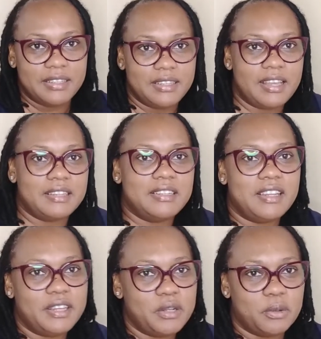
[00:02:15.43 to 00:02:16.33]
get the
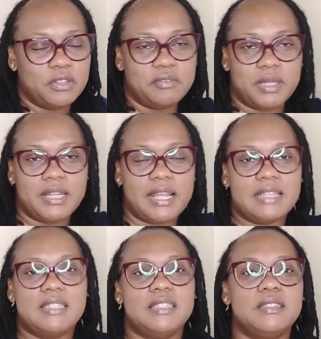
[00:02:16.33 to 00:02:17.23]
light out of my
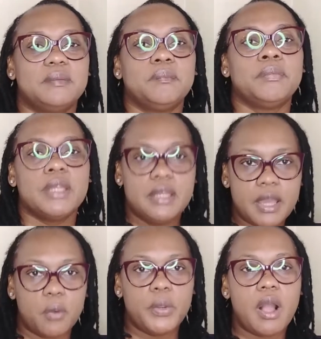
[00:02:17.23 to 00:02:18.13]
glasses.
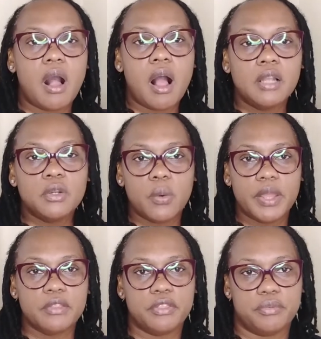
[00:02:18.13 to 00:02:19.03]
Yeah, we're all
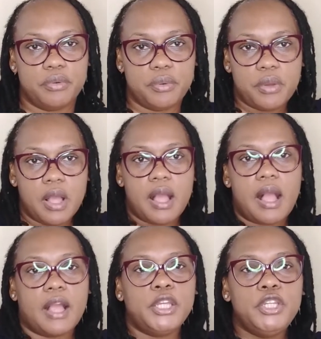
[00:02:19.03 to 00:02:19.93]
going through
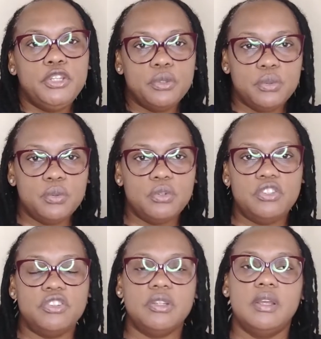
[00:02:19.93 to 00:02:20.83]
a
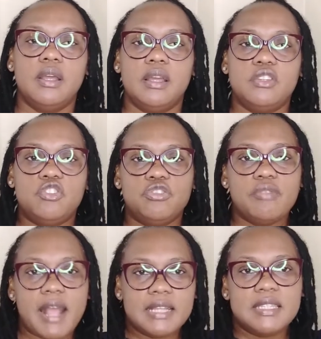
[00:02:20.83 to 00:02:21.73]
huge
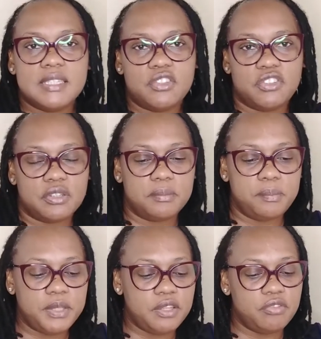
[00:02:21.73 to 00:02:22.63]
transition
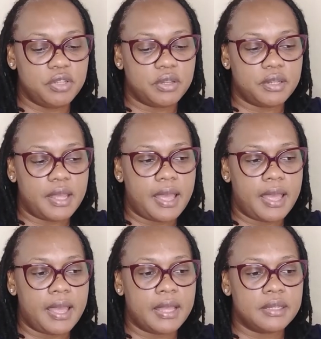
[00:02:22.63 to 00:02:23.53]
period.
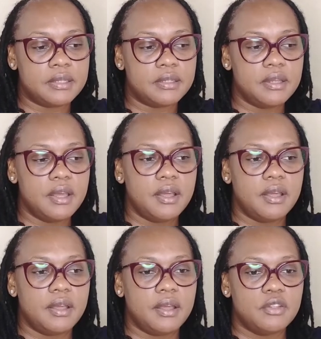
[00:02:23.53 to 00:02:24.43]
And
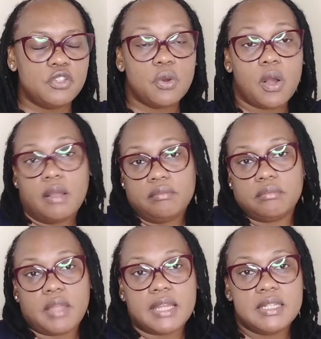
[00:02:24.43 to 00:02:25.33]
so
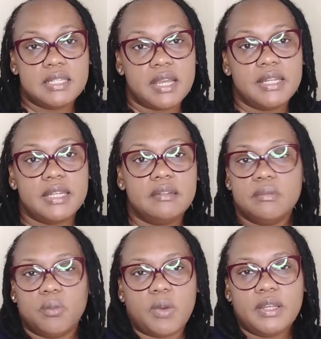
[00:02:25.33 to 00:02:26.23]
I decided,
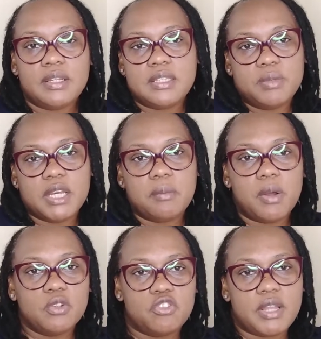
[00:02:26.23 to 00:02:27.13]
why not speak
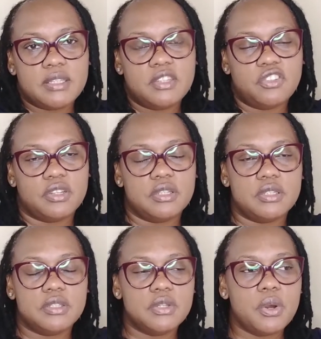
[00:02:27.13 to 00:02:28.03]
about transitions?
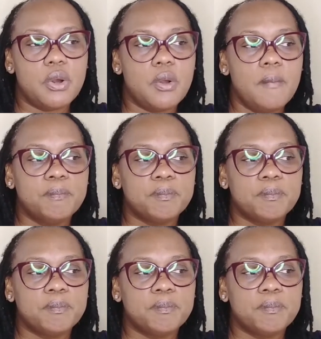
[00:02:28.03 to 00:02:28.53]
So